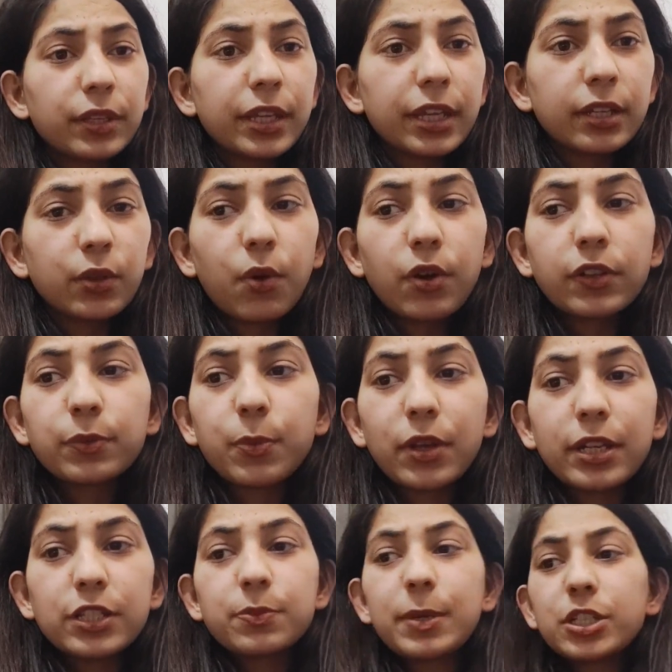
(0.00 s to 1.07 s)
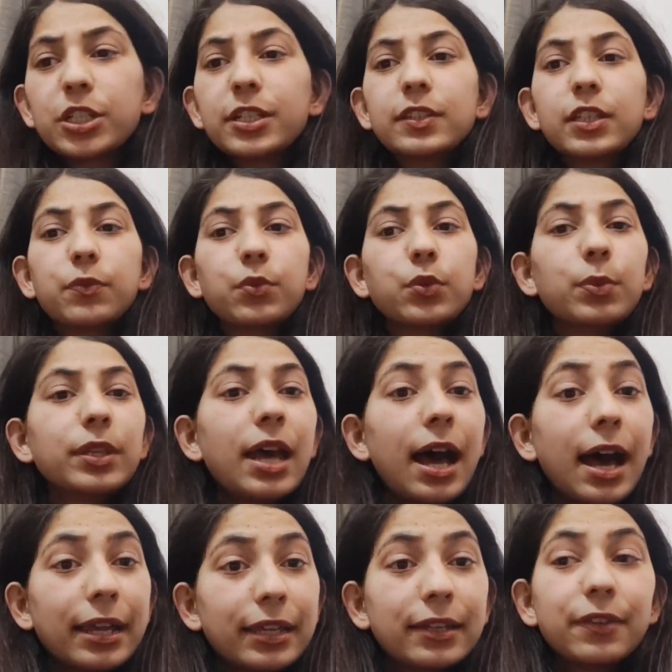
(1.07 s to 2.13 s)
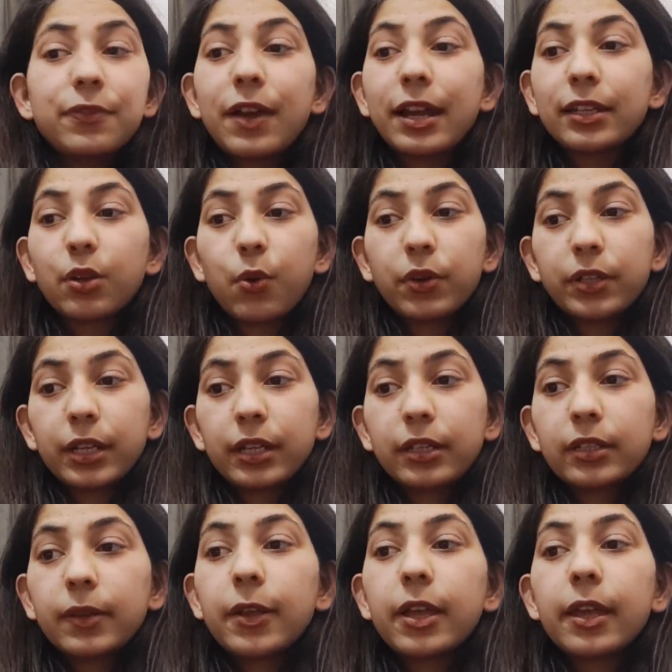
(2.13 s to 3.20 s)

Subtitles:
they can cause spoilage, especially in seafood with higher fat content.